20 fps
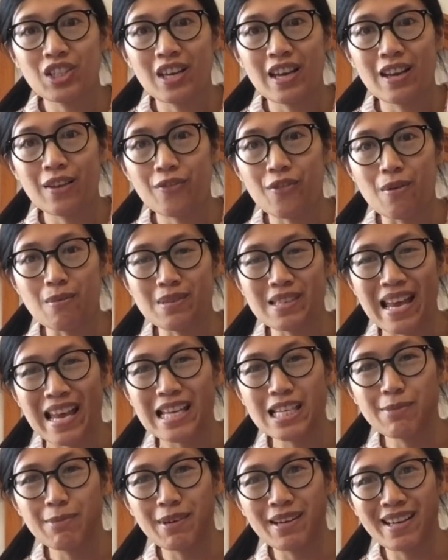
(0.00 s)
sheet from
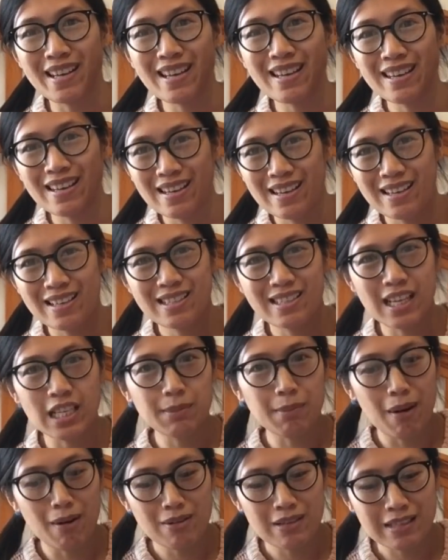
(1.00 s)
Sainsbury is
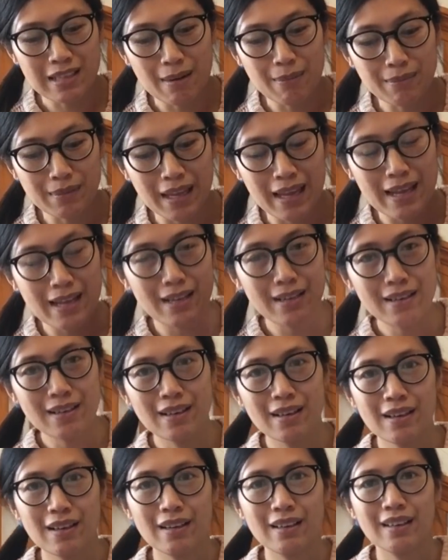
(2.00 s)
£6 something.
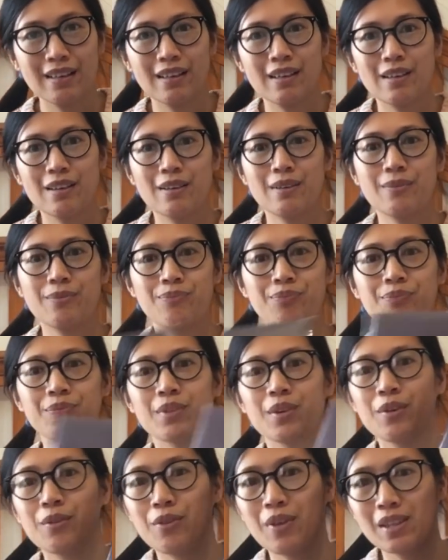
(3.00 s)

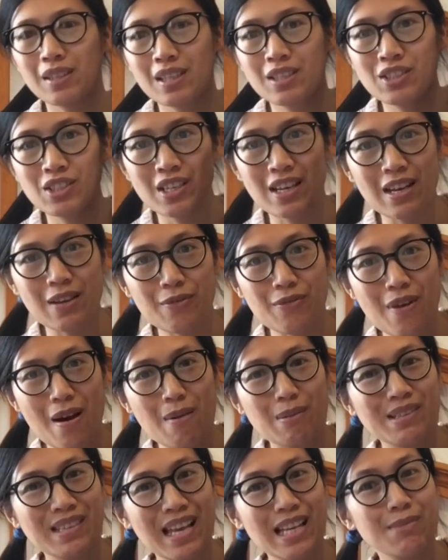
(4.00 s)
Fitted sheet
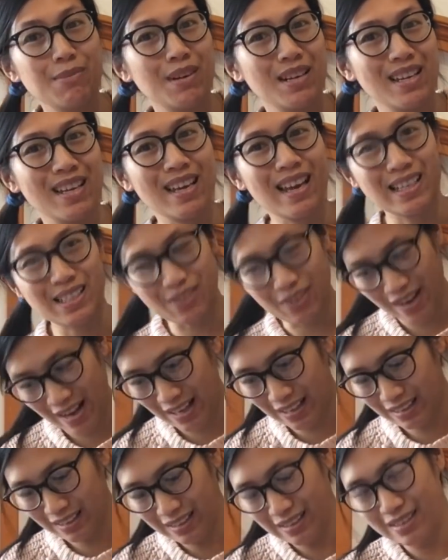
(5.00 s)
from Sainsbury as
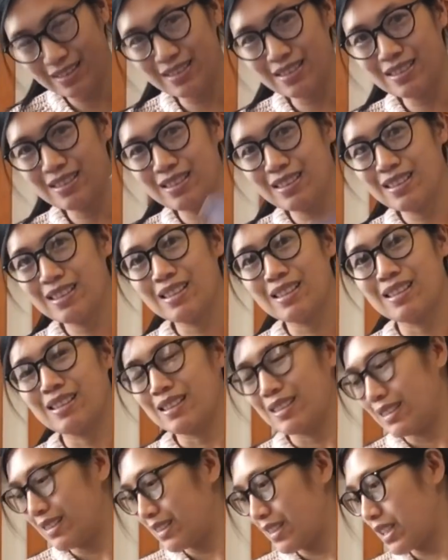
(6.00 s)
well.
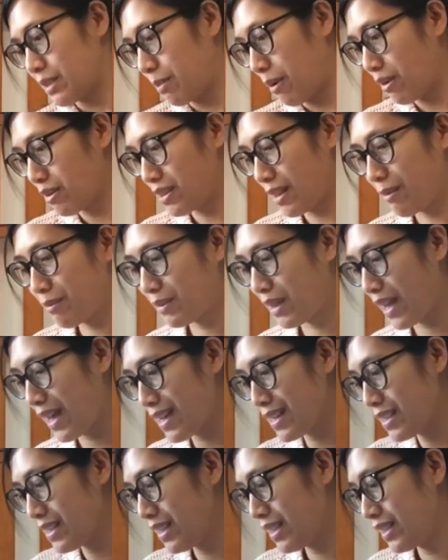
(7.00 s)
£6
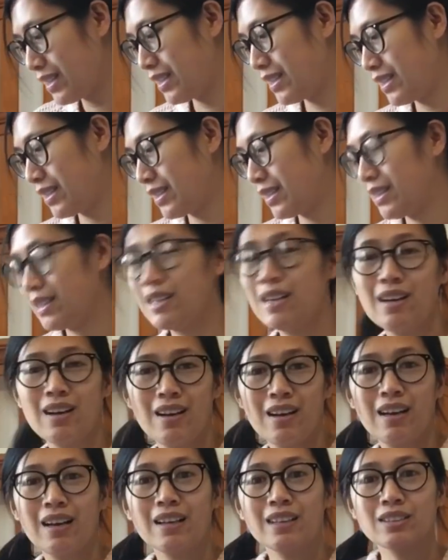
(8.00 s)
something.
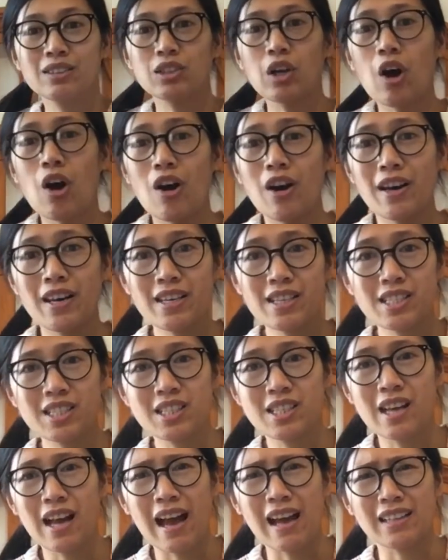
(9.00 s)

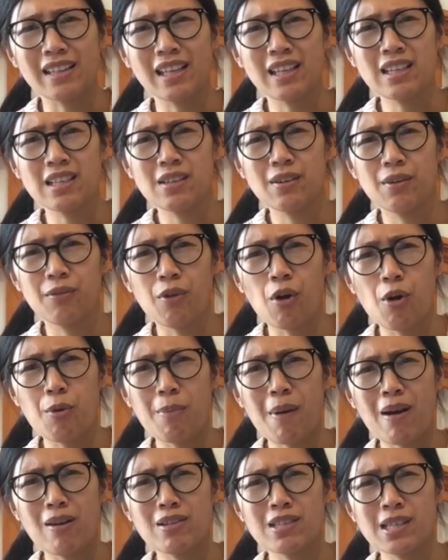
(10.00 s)
Toys, I think
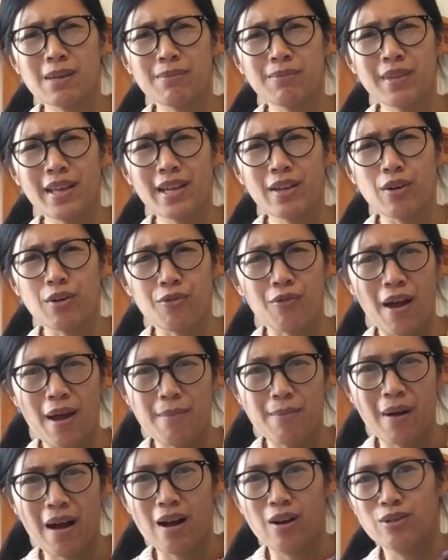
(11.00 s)
£4 something or
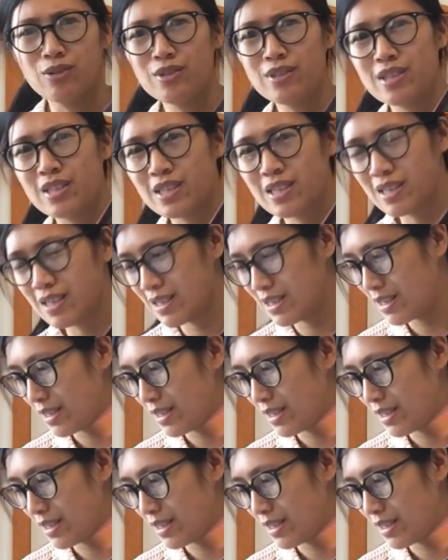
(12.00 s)
£5.